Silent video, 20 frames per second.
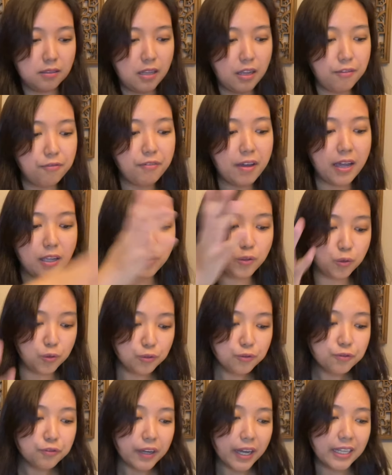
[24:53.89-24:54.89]
if I
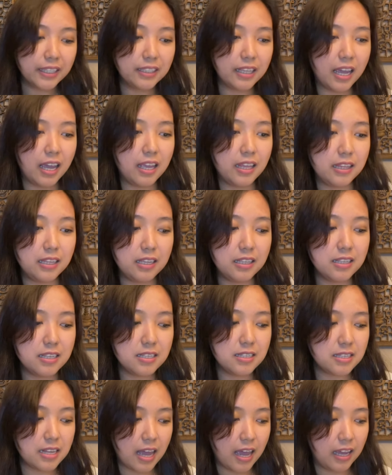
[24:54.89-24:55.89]
don't find any
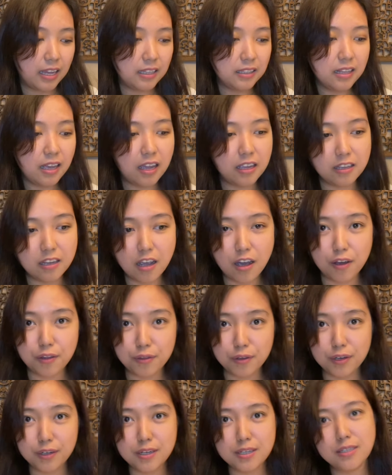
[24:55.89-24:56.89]

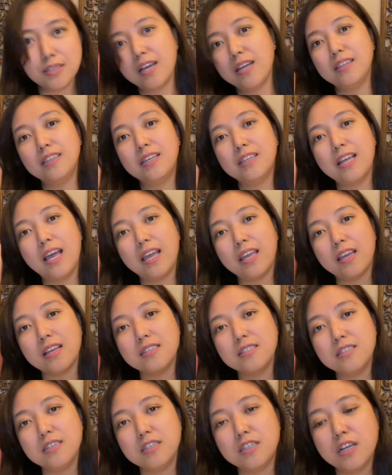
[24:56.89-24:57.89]
other design that I
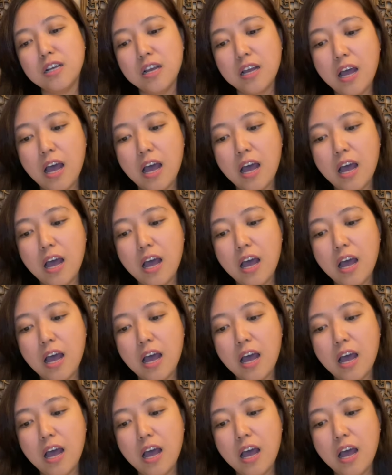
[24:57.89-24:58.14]
can stitch,